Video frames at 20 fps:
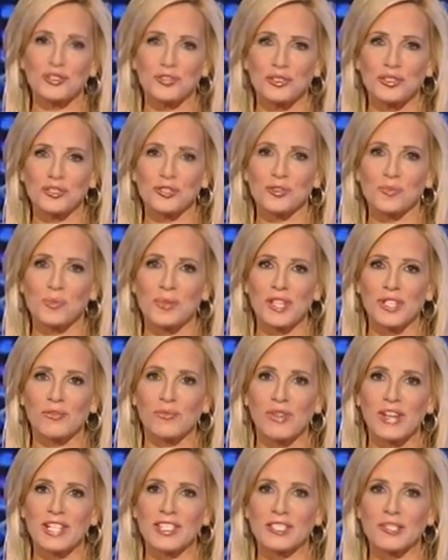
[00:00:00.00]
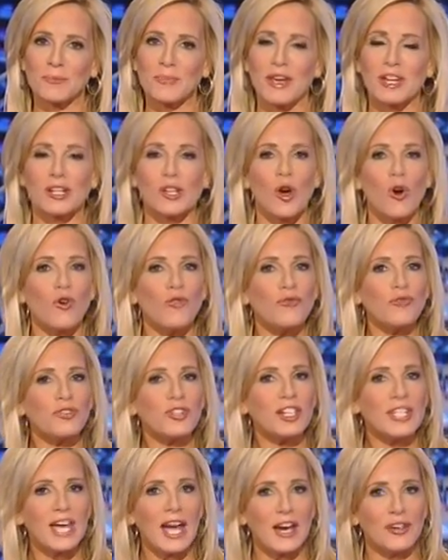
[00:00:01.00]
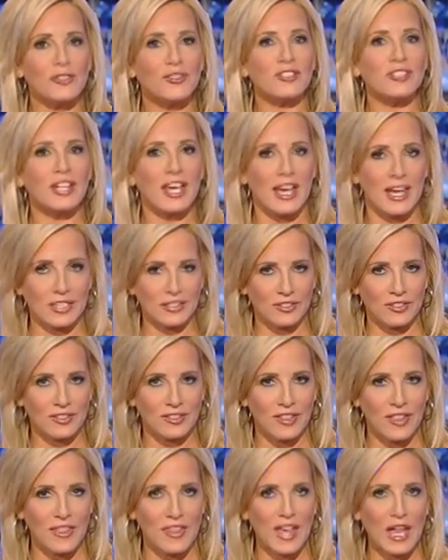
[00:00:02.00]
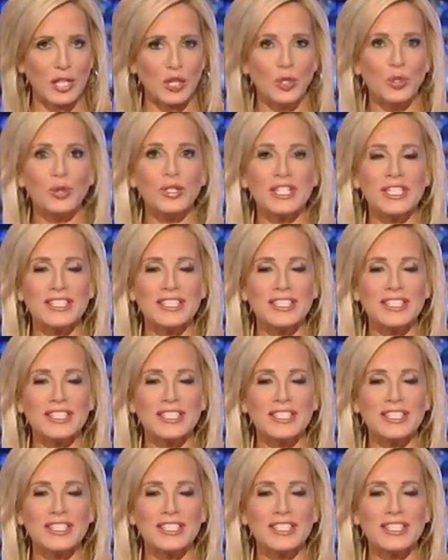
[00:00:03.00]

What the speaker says: concerns being raised about an over-the-counter test that you